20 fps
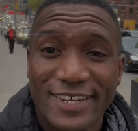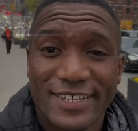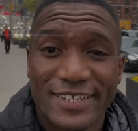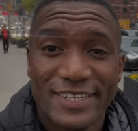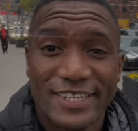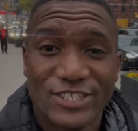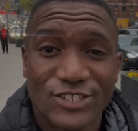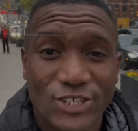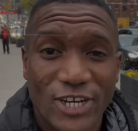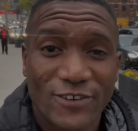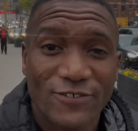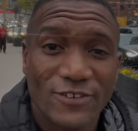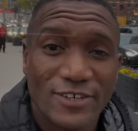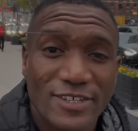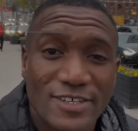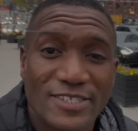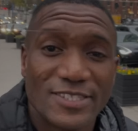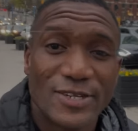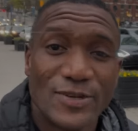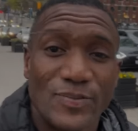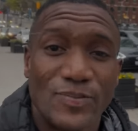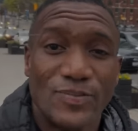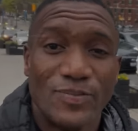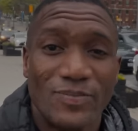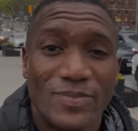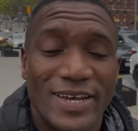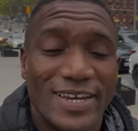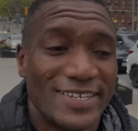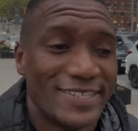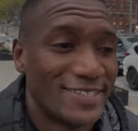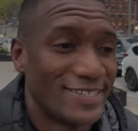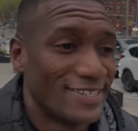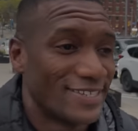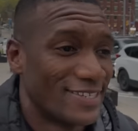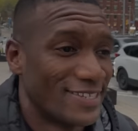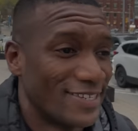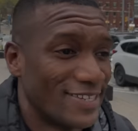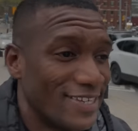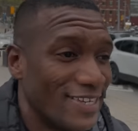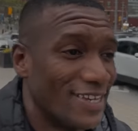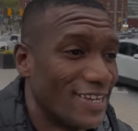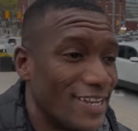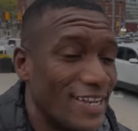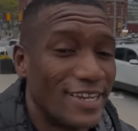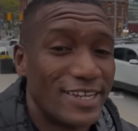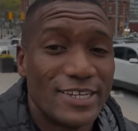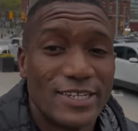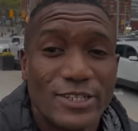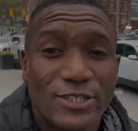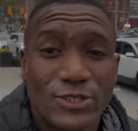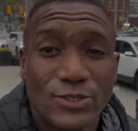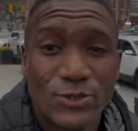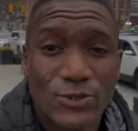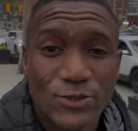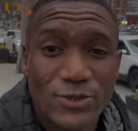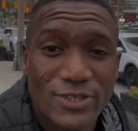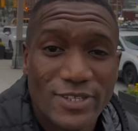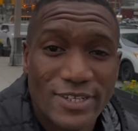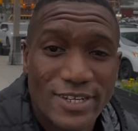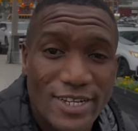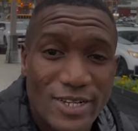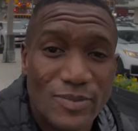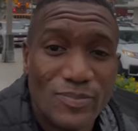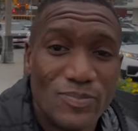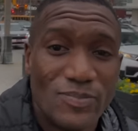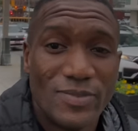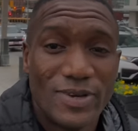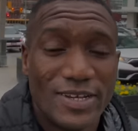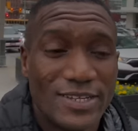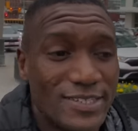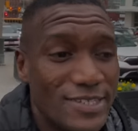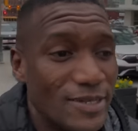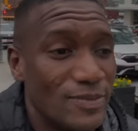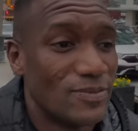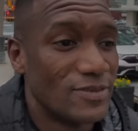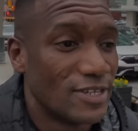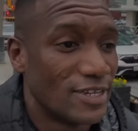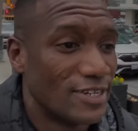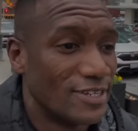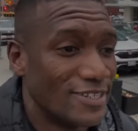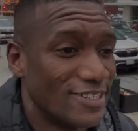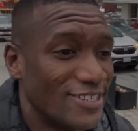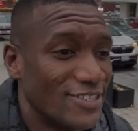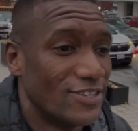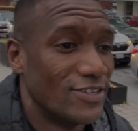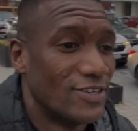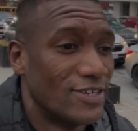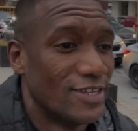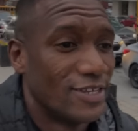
The traffic is a mess, like a total mess, I'm telling you.